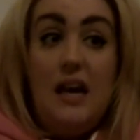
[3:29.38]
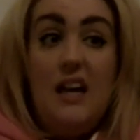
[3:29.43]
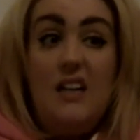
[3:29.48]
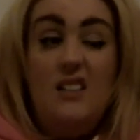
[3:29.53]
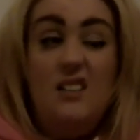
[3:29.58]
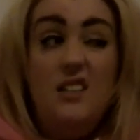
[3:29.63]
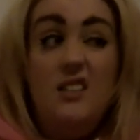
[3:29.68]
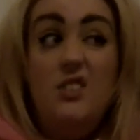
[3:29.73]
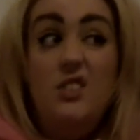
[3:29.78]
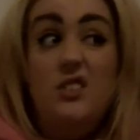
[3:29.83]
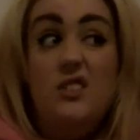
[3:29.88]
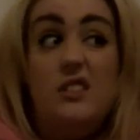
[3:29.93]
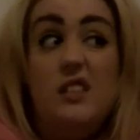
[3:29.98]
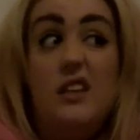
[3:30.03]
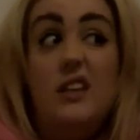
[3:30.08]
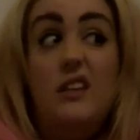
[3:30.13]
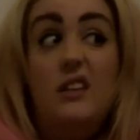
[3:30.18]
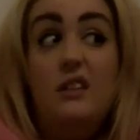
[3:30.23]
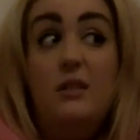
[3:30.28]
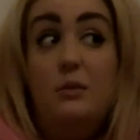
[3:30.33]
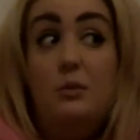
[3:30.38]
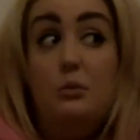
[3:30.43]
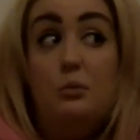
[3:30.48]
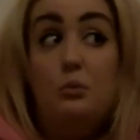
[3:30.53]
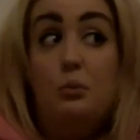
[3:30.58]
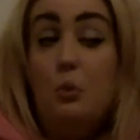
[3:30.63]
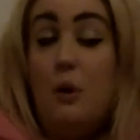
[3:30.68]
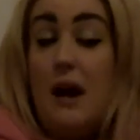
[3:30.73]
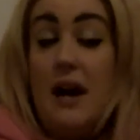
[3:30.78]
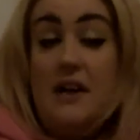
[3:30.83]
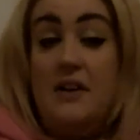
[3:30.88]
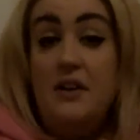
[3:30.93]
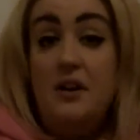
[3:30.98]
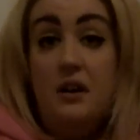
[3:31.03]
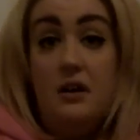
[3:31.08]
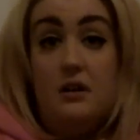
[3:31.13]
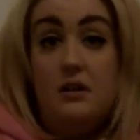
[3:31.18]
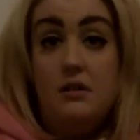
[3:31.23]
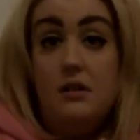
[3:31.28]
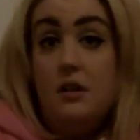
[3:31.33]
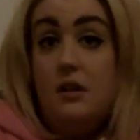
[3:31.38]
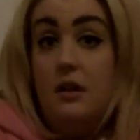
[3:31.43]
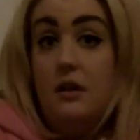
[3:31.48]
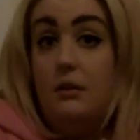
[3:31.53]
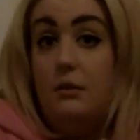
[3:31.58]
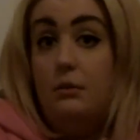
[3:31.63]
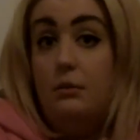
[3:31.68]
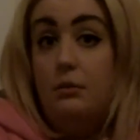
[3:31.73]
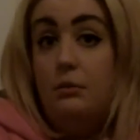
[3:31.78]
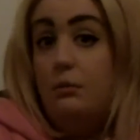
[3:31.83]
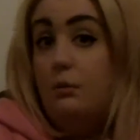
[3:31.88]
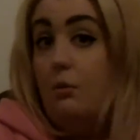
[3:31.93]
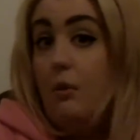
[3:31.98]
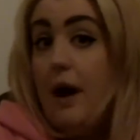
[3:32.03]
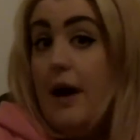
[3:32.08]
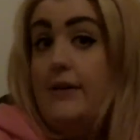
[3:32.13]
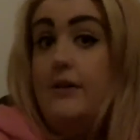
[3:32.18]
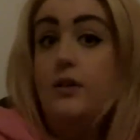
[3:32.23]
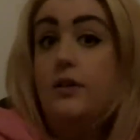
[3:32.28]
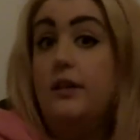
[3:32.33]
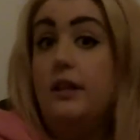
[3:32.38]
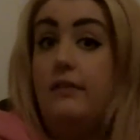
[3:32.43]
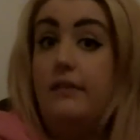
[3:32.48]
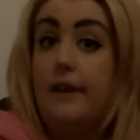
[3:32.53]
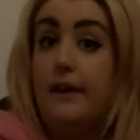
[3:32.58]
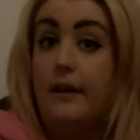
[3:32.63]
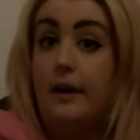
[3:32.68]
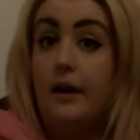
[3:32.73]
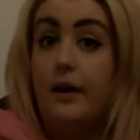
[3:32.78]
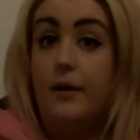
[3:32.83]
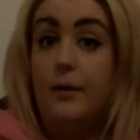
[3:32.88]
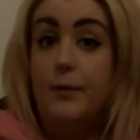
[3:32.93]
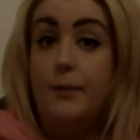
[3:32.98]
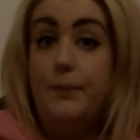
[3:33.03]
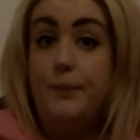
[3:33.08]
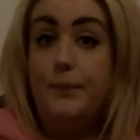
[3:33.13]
I did just think, why not, you know, why not give it a go?